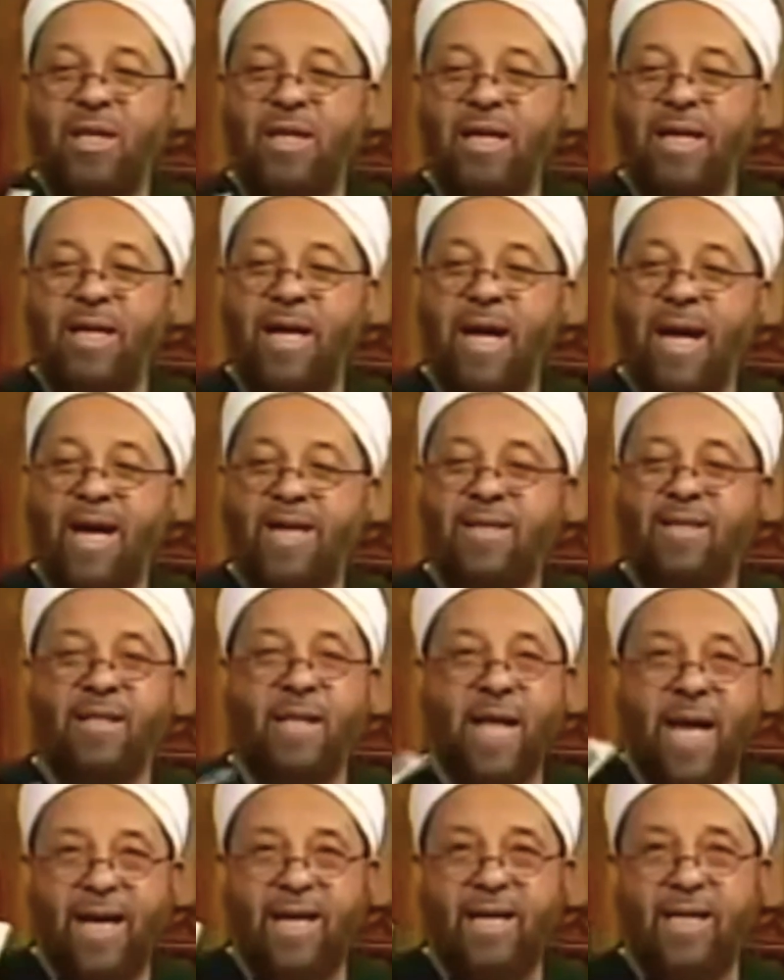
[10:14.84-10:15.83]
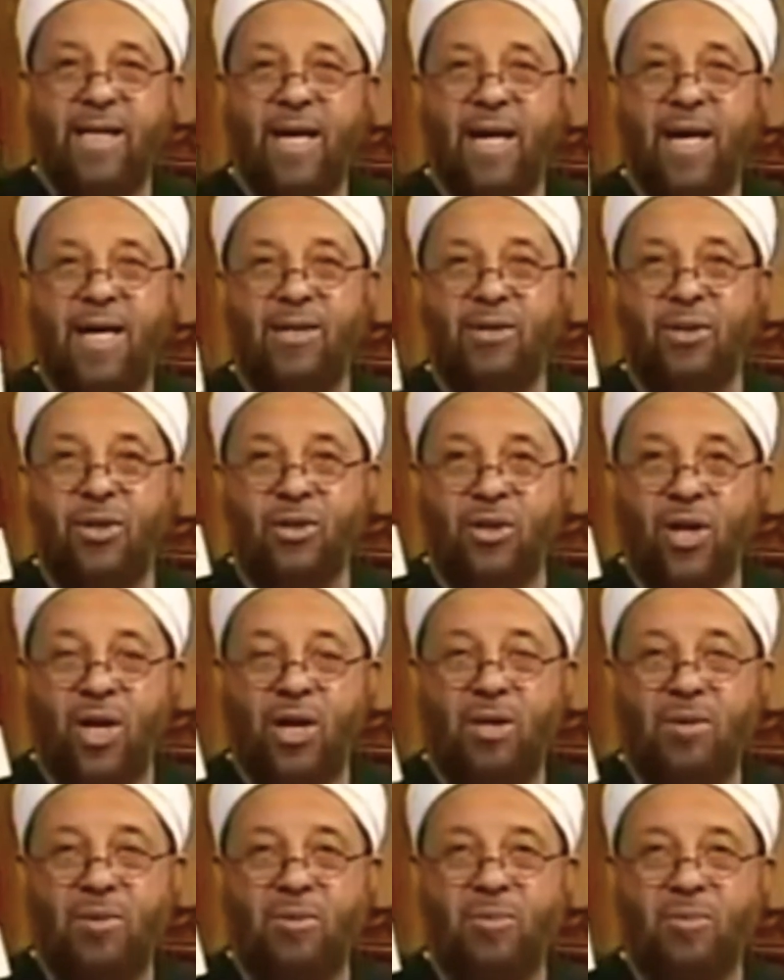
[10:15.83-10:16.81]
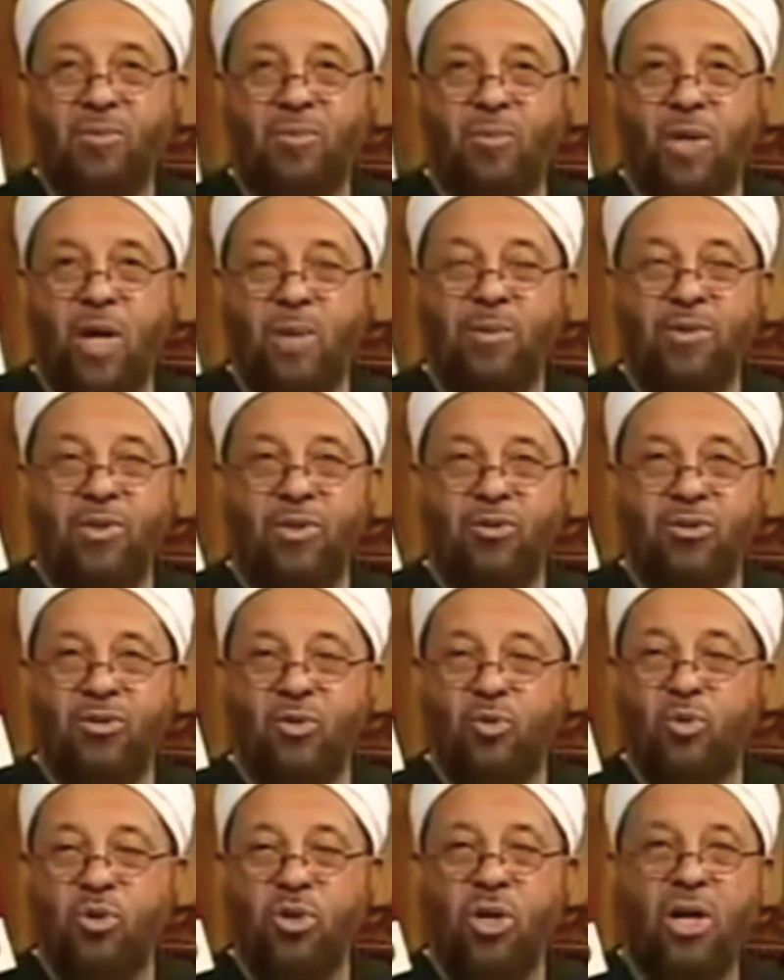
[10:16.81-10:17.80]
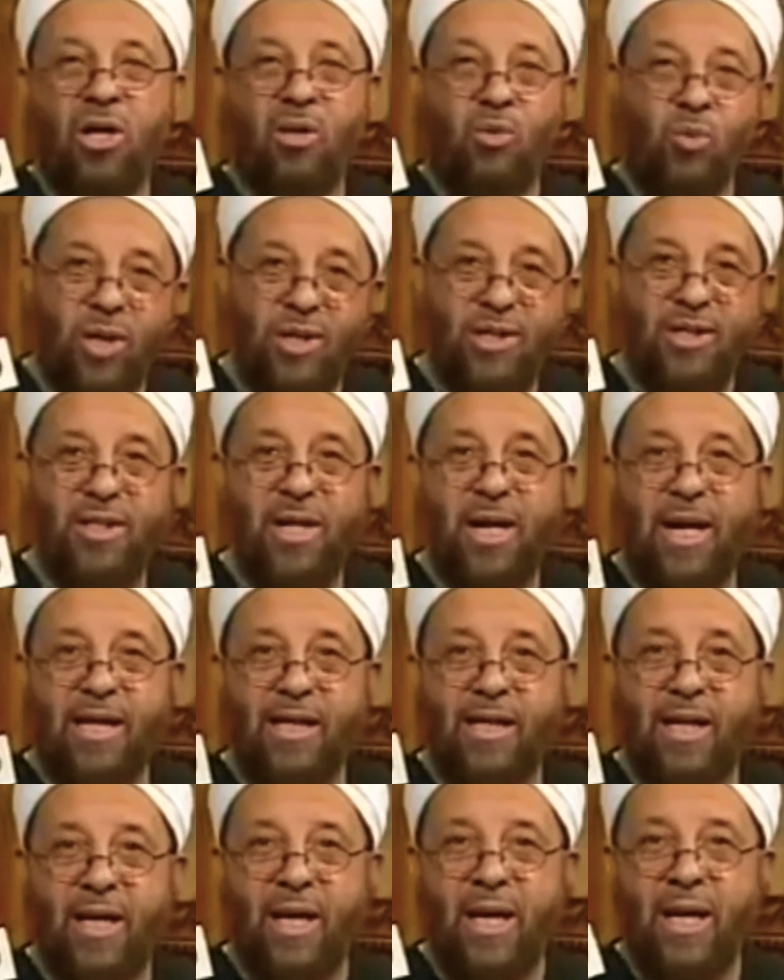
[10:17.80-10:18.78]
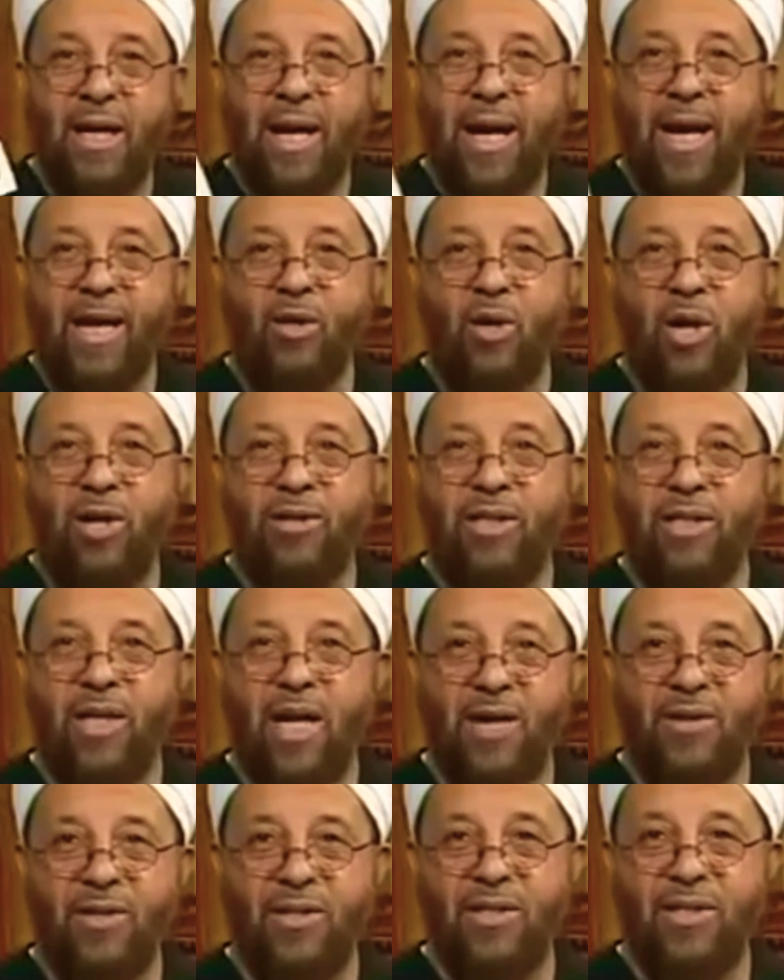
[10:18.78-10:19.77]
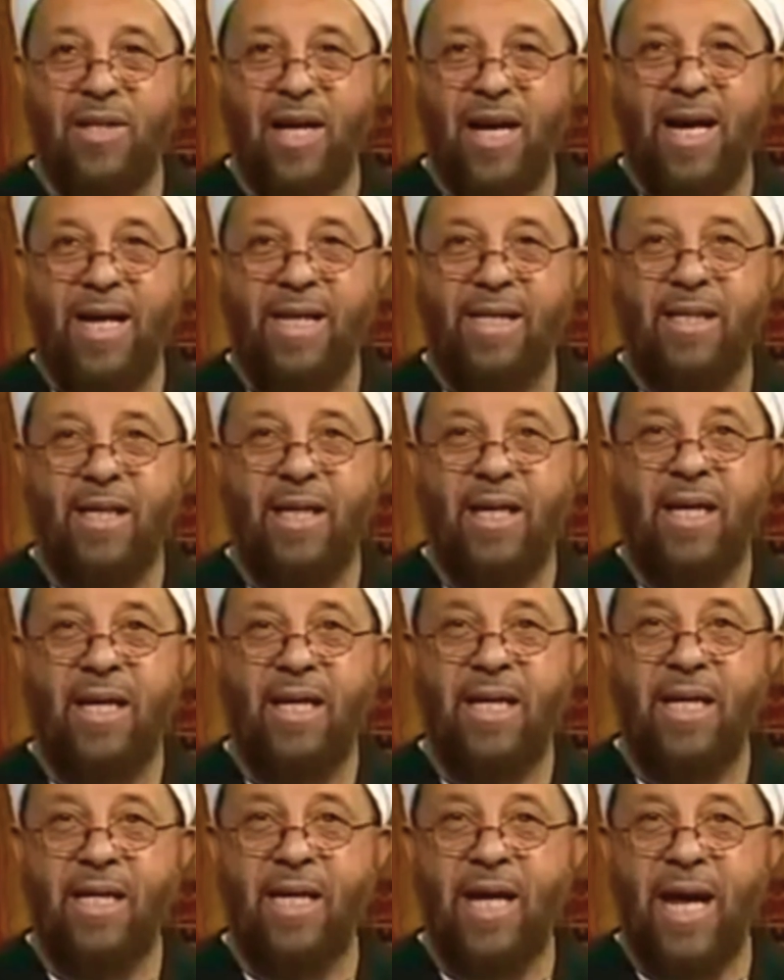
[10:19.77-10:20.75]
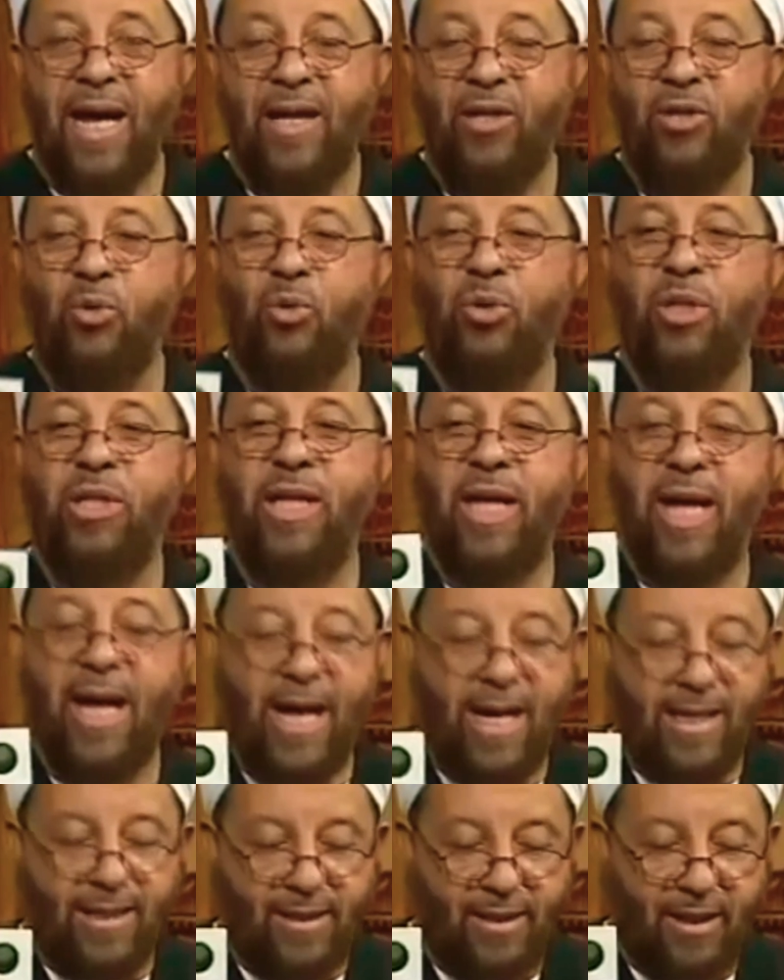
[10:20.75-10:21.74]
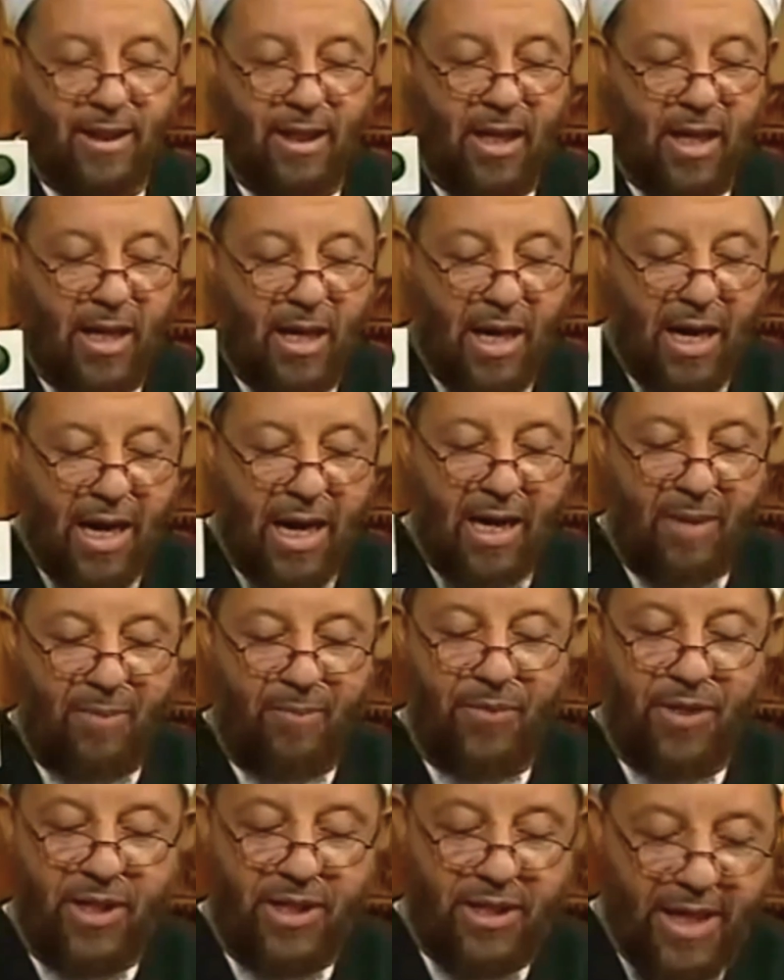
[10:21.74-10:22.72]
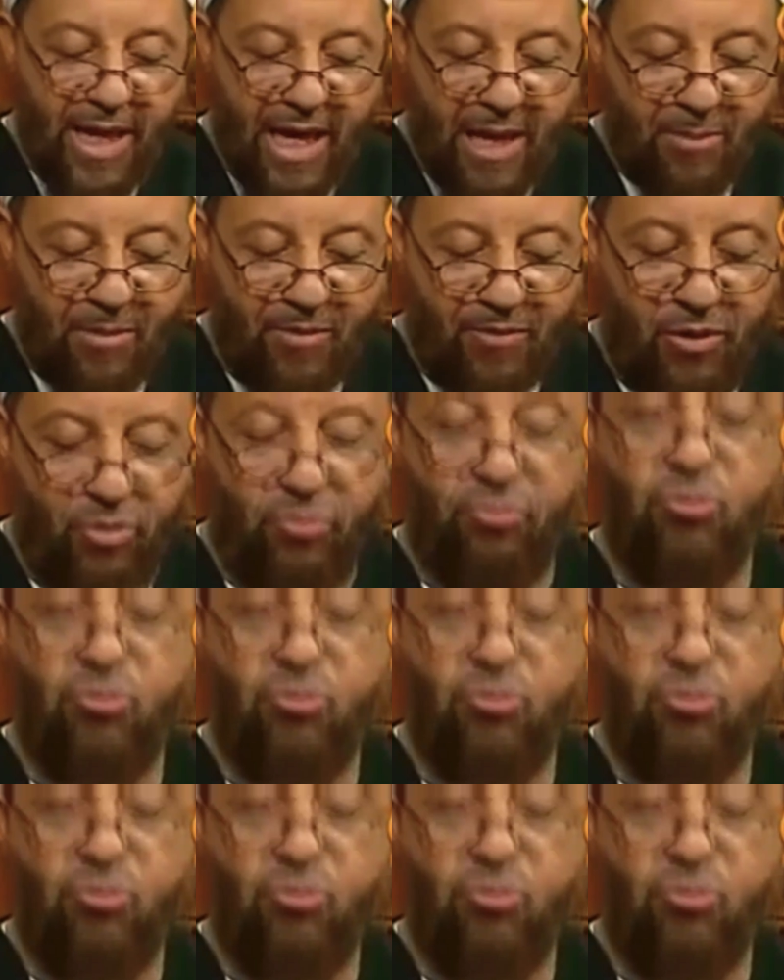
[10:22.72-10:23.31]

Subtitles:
it has La ilaha illallah, Muhammadur Rasulullah on one side. And on the other side, it actually has the name of the